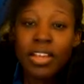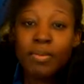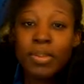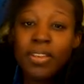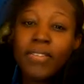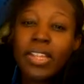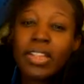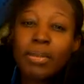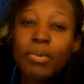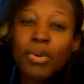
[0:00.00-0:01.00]

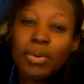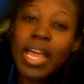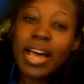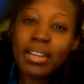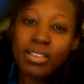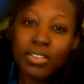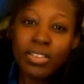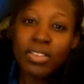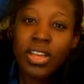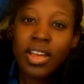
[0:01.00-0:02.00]
specifically more
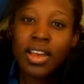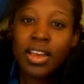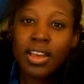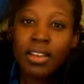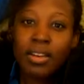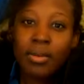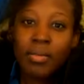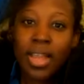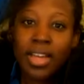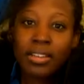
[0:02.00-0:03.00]
relaxers and
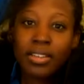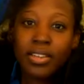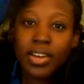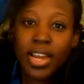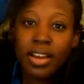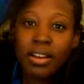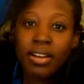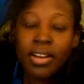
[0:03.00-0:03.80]
relaxing your hair.